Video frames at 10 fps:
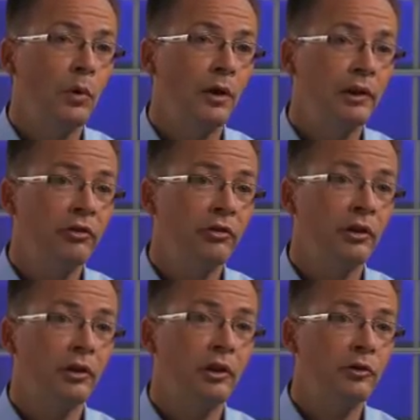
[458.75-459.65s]
While this
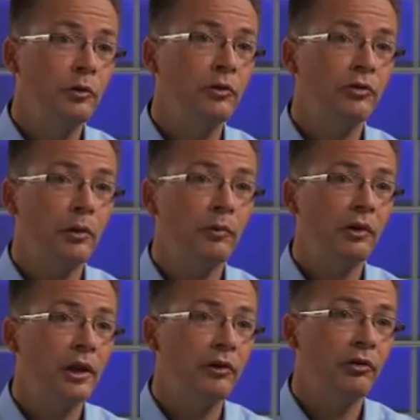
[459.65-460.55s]
uh, cartoon
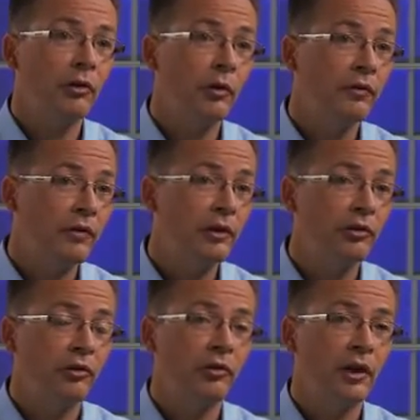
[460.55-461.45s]
summarizes all the
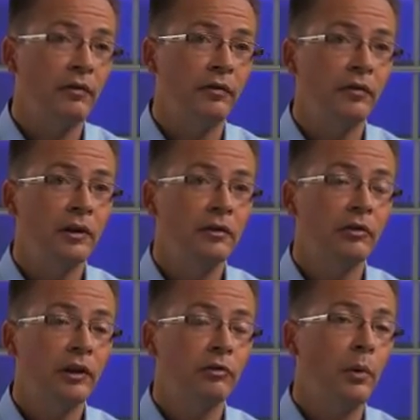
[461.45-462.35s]
functions I've
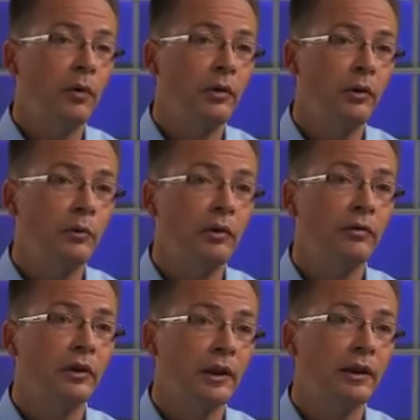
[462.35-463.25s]
discussed with you
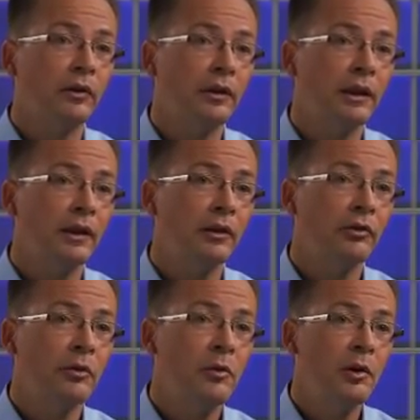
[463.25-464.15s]
of the
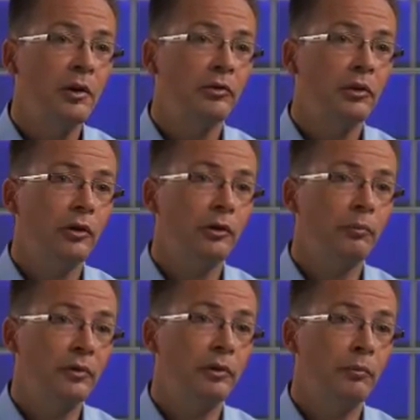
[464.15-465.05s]
glycocalyx. So
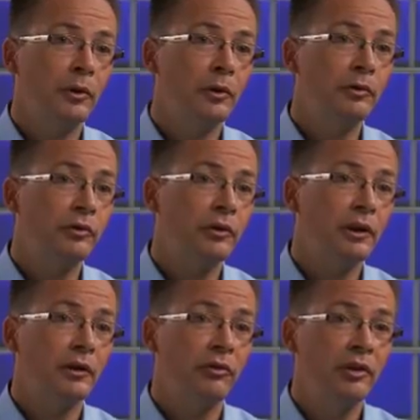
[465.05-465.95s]
the, the blue
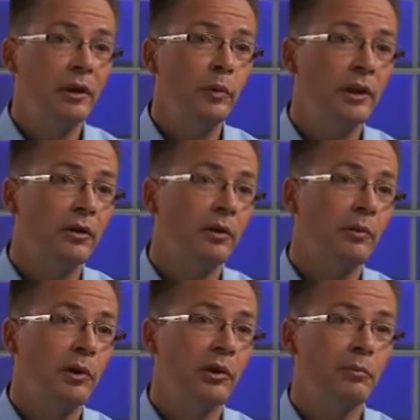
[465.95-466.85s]
strand, the seaweed on
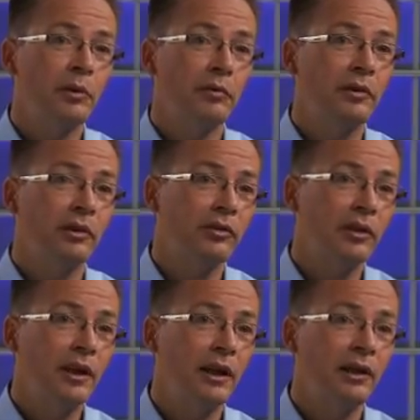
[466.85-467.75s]
the bottom of the
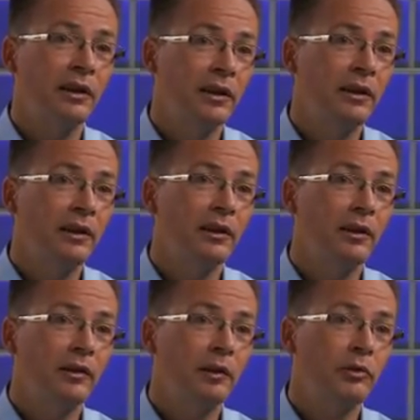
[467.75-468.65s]
slide,
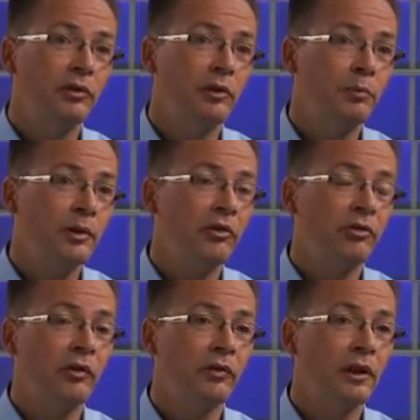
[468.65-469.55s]
uh, demonstrates the
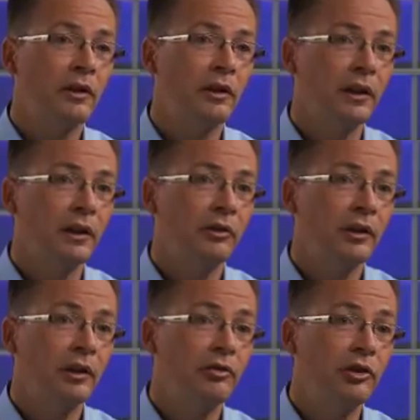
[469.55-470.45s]
presence of
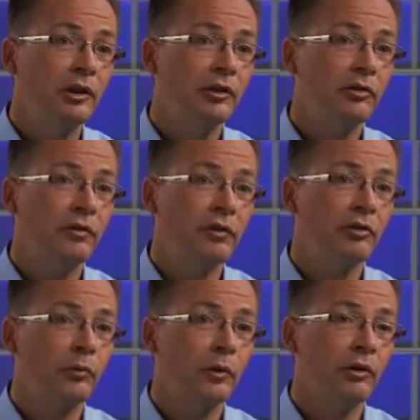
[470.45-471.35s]
glycocalyx and it shields the
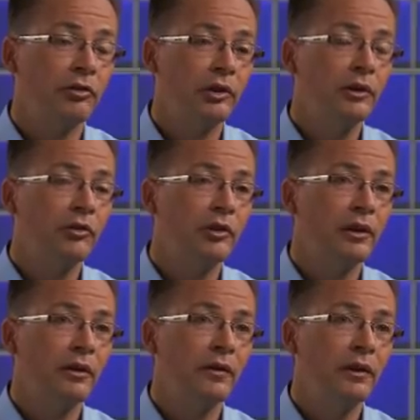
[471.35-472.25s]
vessel wall, it shields the
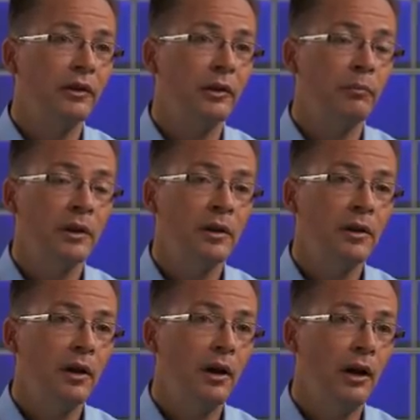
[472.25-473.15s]
endothelium,
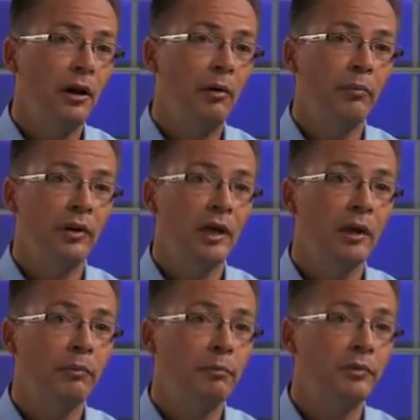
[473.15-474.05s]
um,
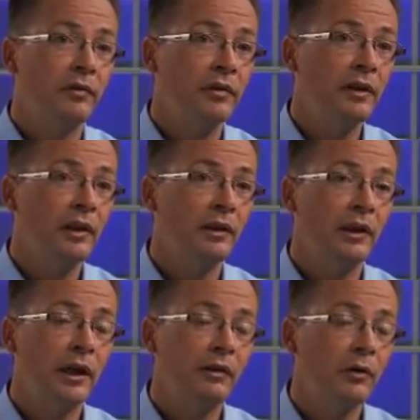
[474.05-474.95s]
thereby preventing
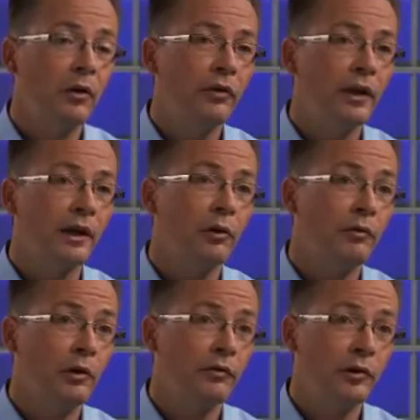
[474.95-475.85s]
direct contact
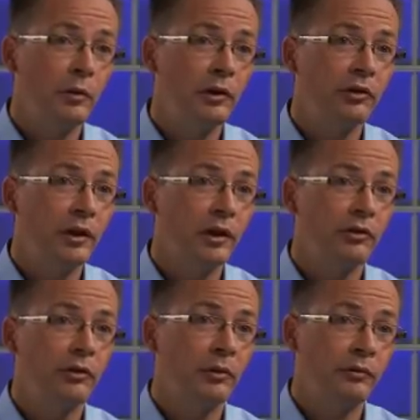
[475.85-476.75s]
of those flowing
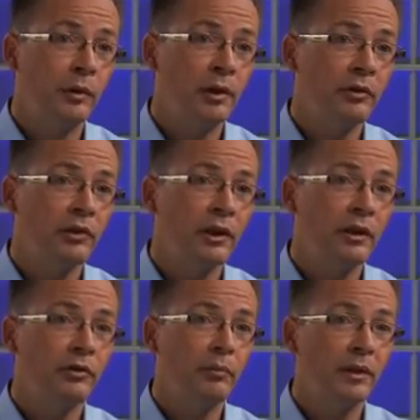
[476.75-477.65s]
cells, the red blood
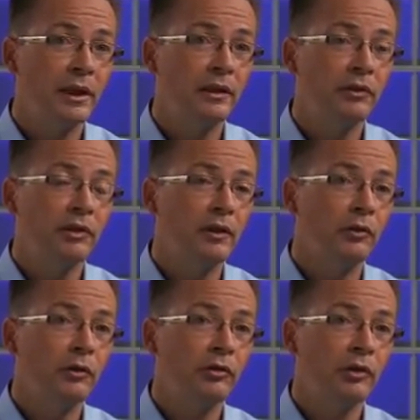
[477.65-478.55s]
cells, the platelets, and
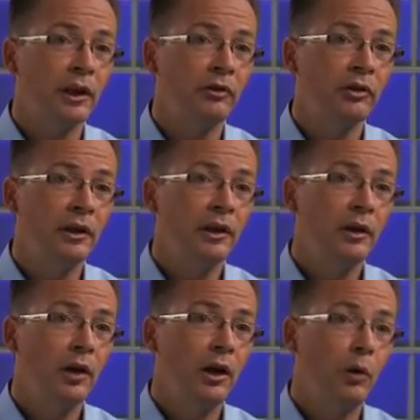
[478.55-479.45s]
the leukocytes,
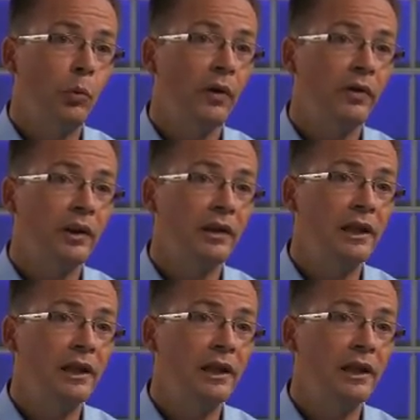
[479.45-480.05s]
uh, with the